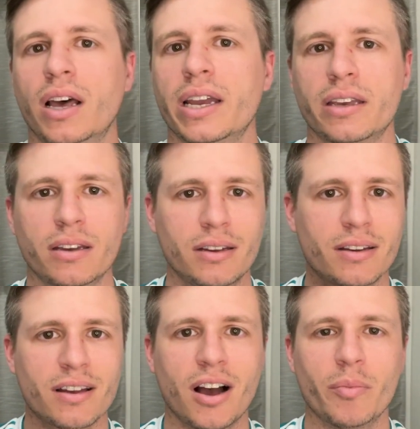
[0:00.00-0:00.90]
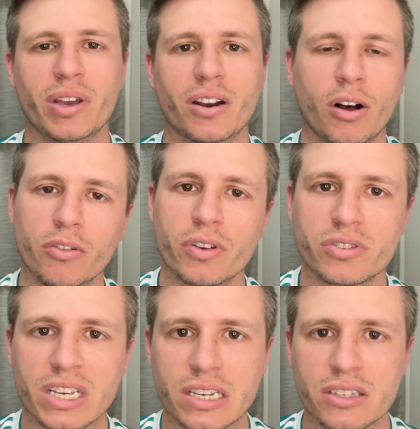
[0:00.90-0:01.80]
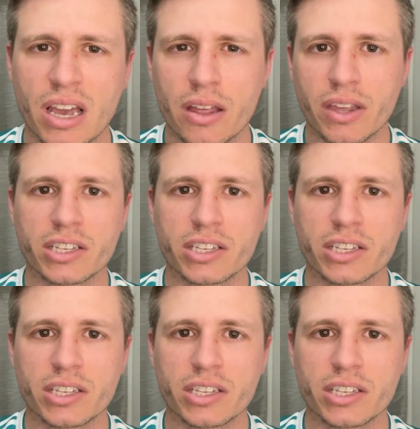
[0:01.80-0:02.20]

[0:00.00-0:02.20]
like, comment, all those things.